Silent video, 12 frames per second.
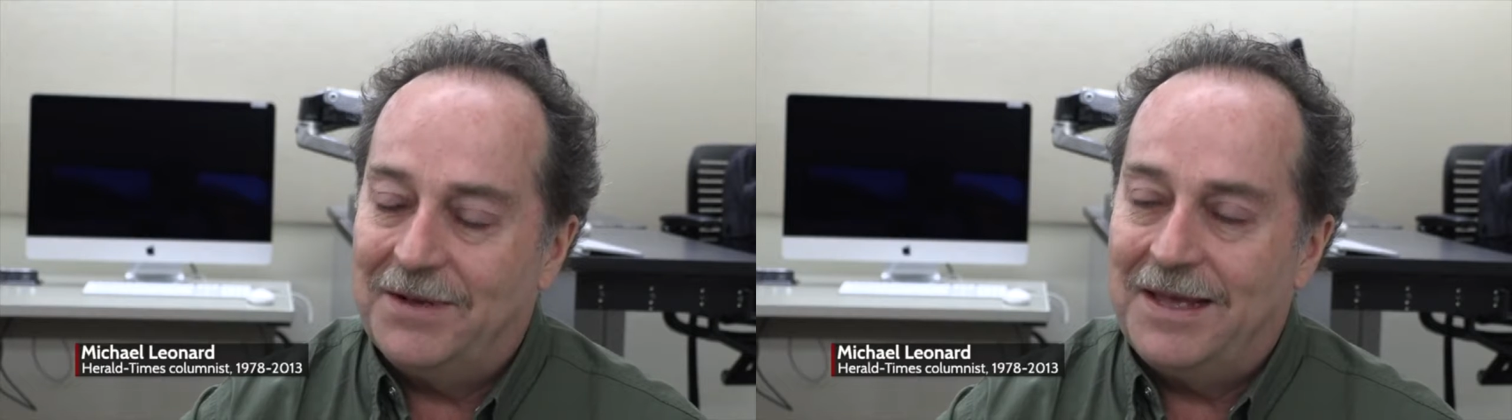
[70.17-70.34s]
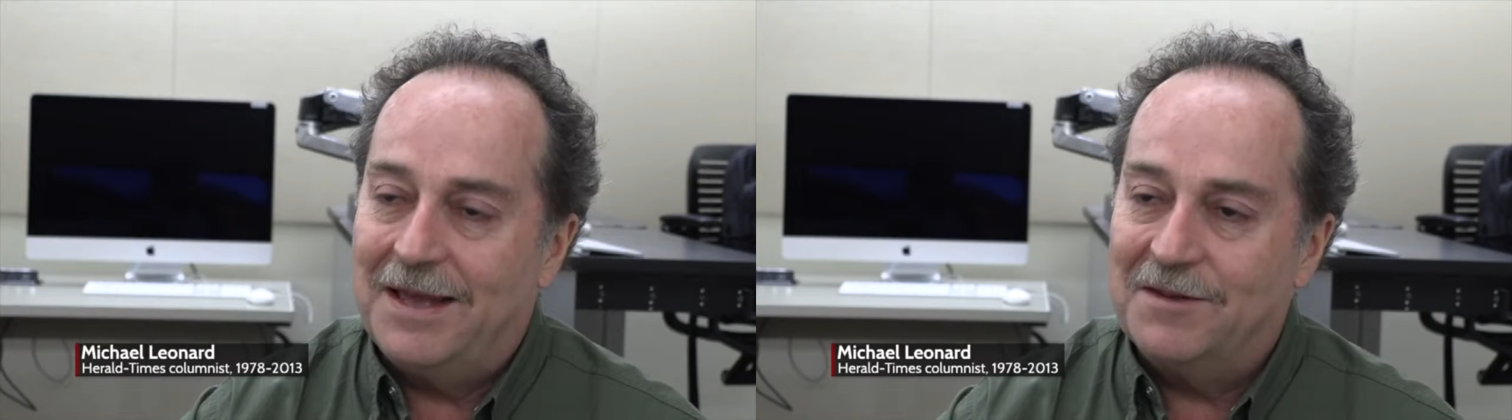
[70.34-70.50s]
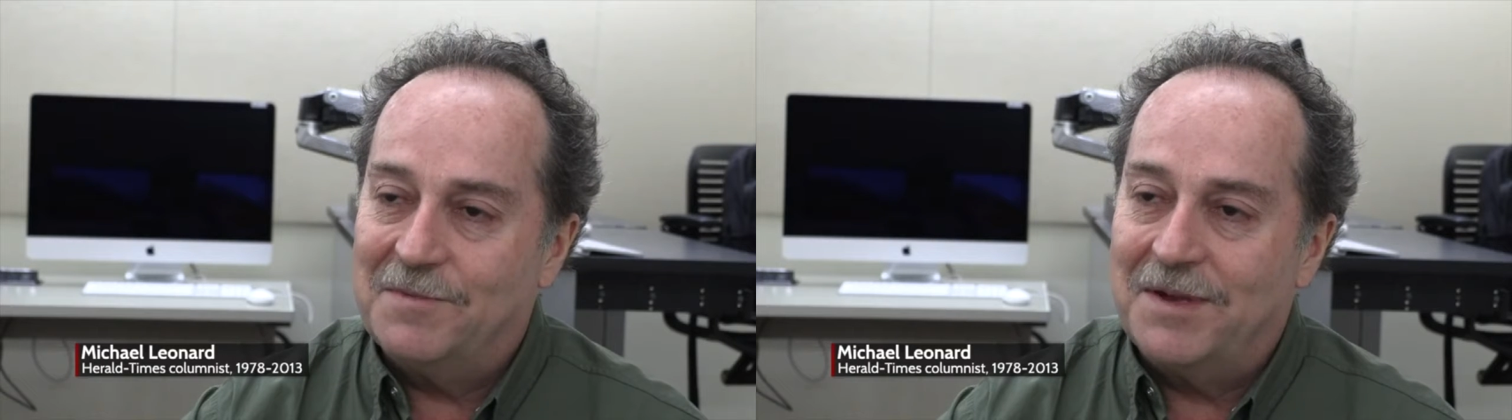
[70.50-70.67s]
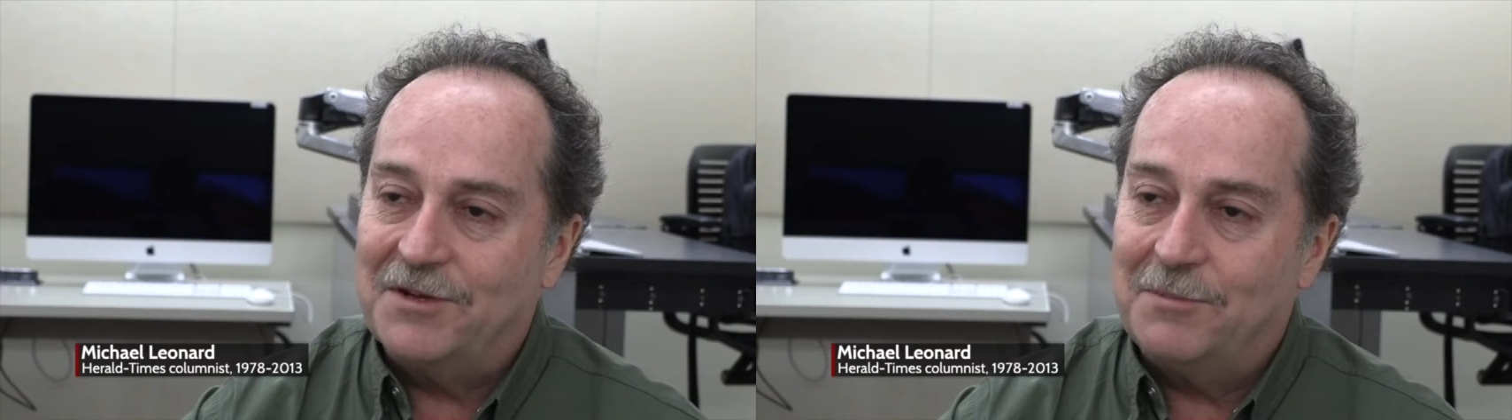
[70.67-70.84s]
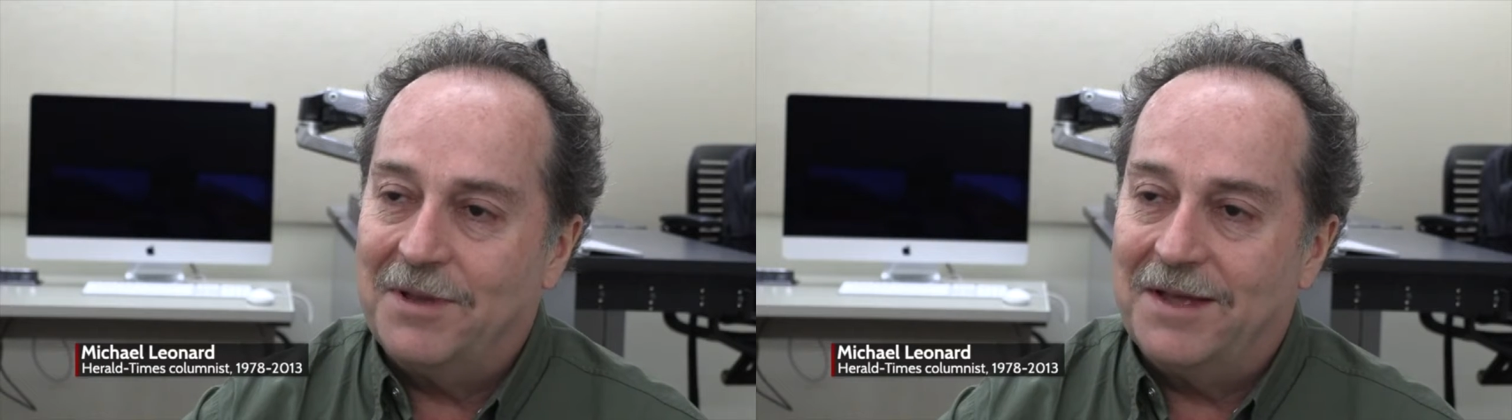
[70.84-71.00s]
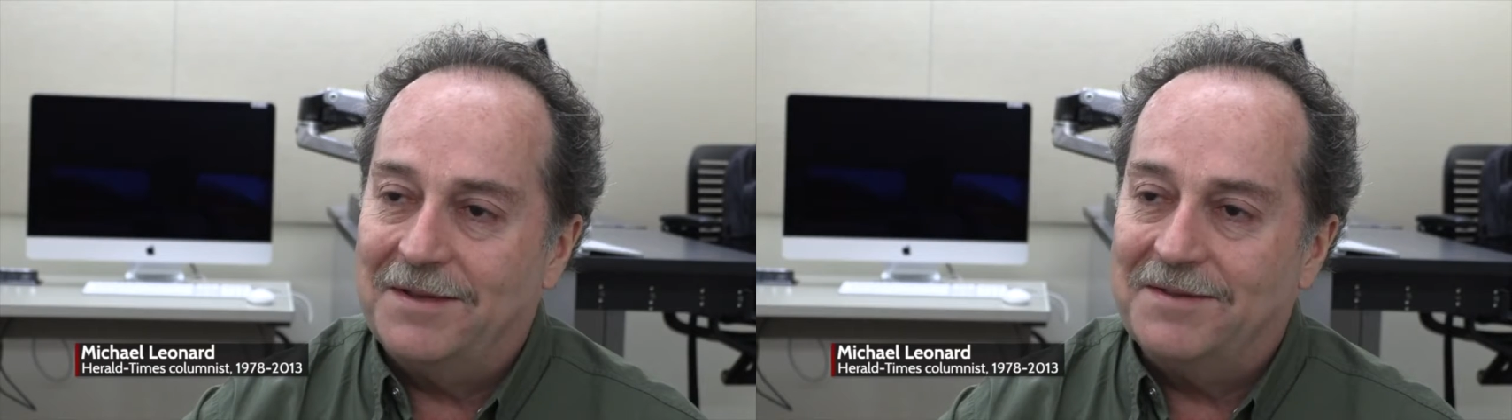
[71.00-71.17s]
he had a special
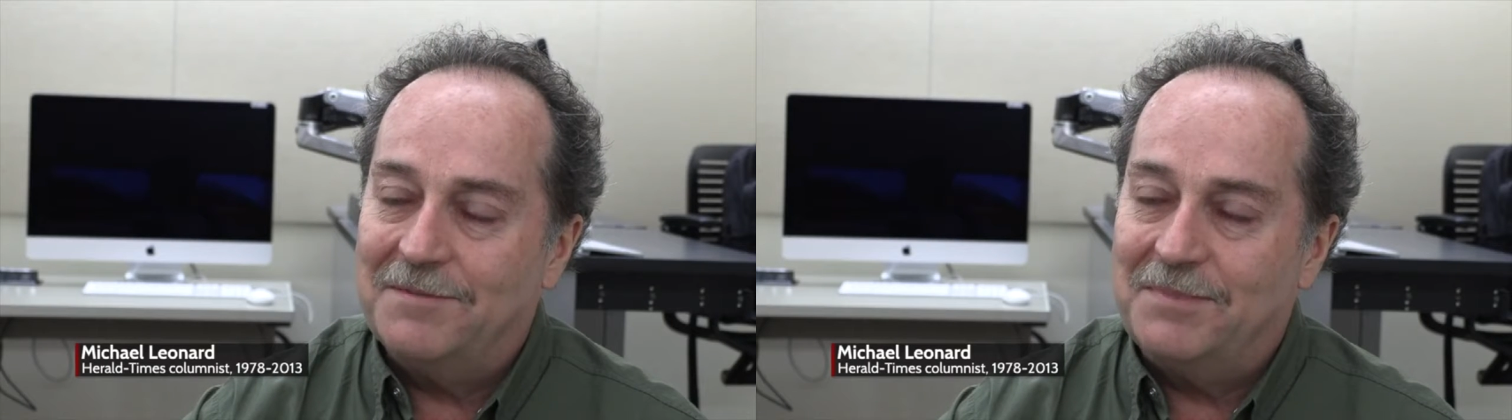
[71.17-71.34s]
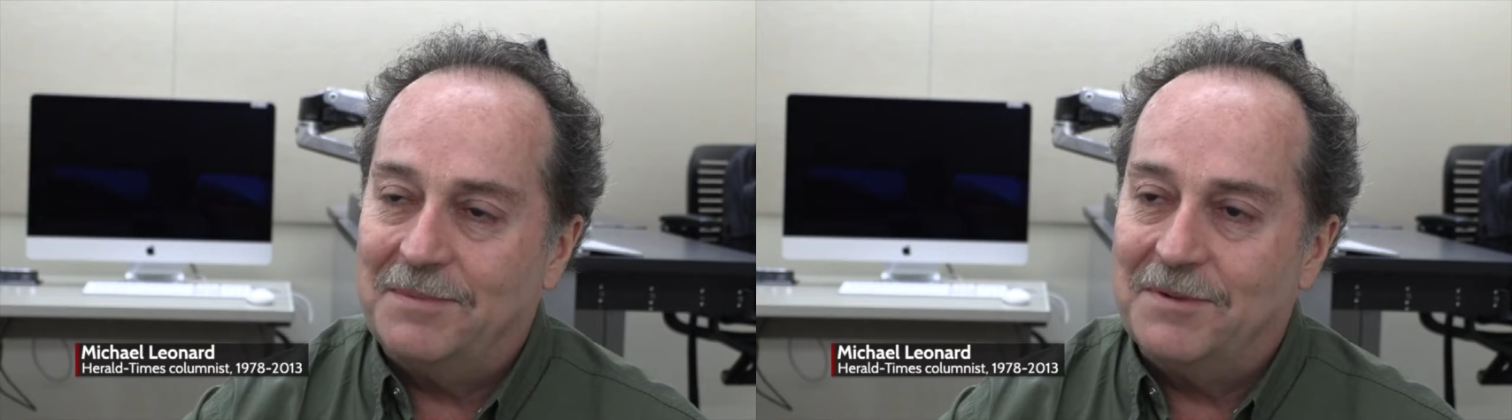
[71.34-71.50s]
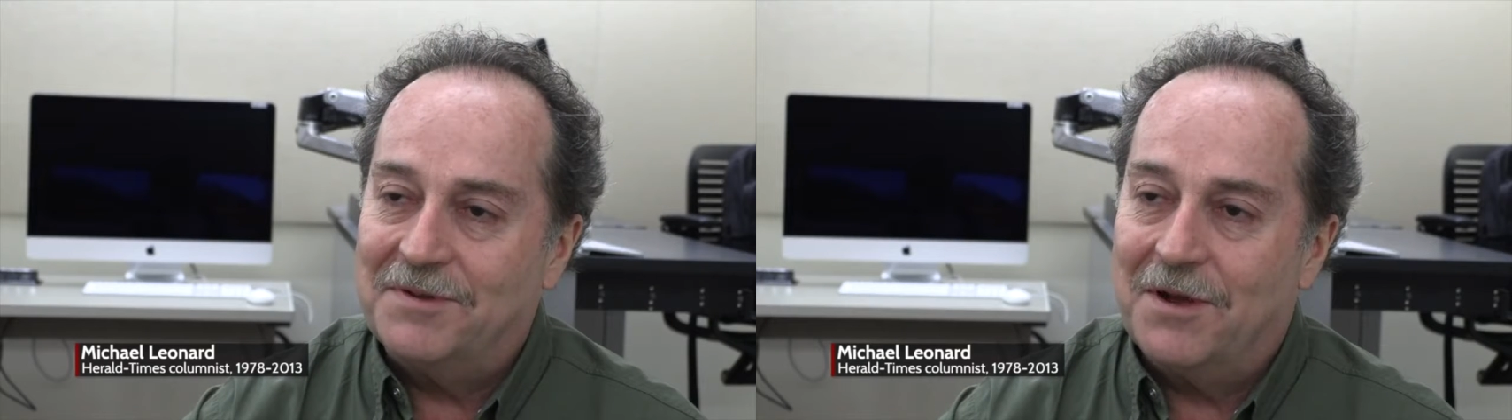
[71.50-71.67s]
place in people's